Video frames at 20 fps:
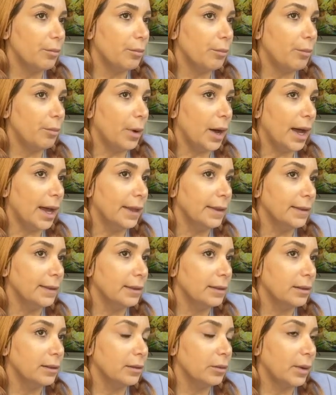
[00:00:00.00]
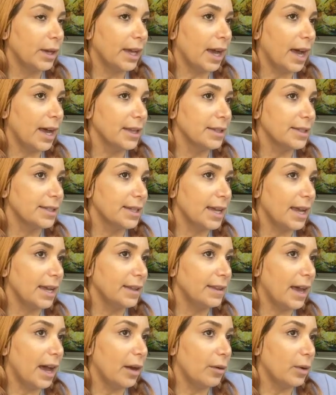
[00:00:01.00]
But we can't say
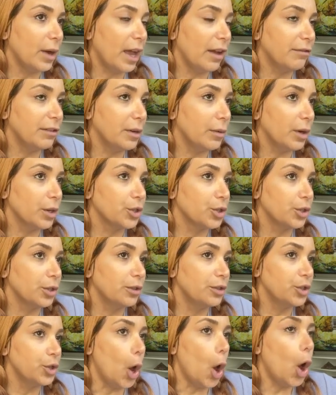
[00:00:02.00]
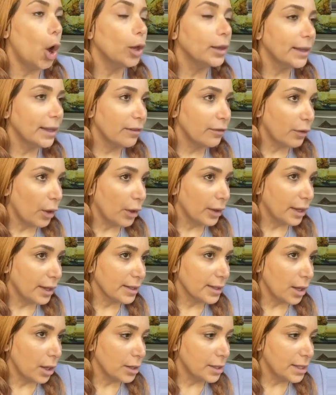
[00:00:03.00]
that everyone should only
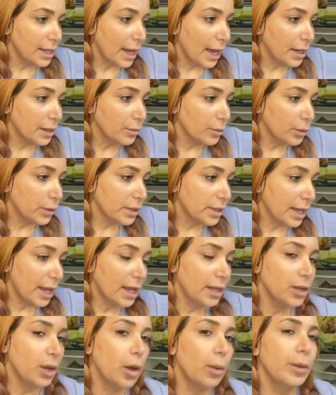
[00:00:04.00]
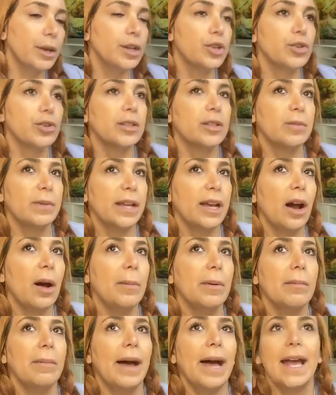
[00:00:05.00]
focus on the animals and nobody should speak up
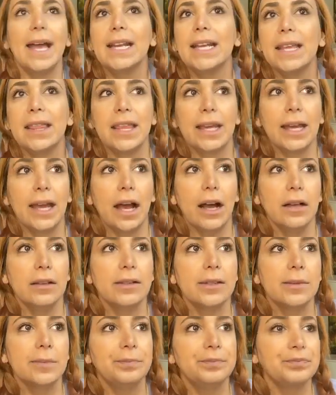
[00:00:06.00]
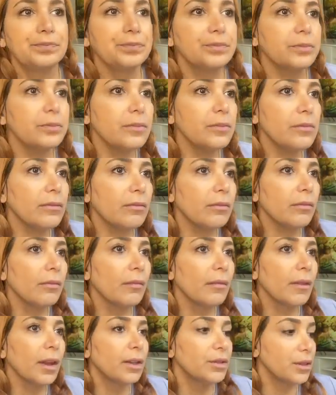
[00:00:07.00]
about anything else.
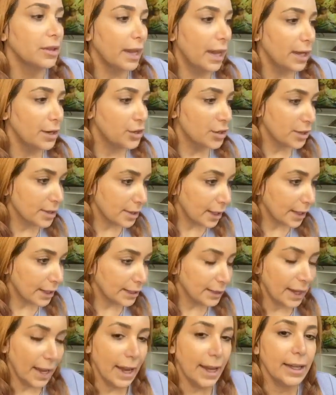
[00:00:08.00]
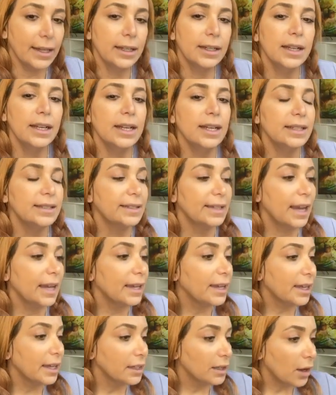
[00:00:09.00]
And just like that, they
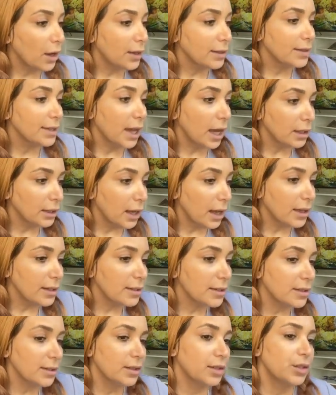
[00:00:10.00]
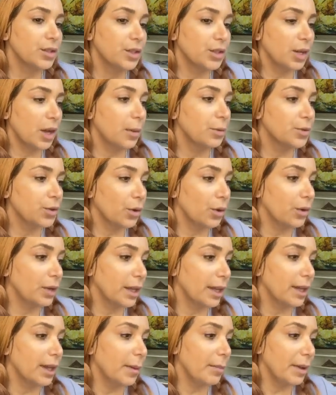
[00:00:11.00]
cannot tell us to stop
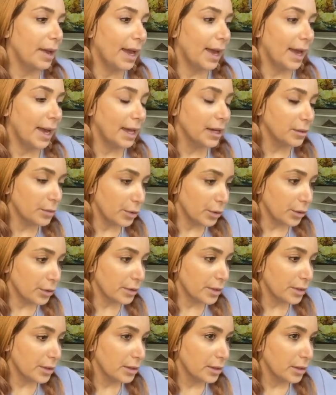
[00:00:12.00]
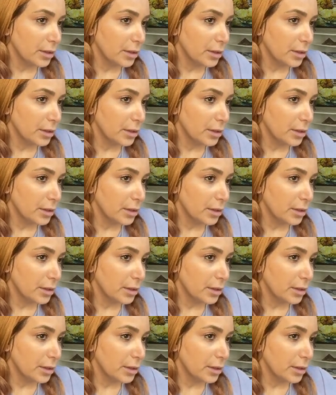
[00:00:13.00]
talking about animals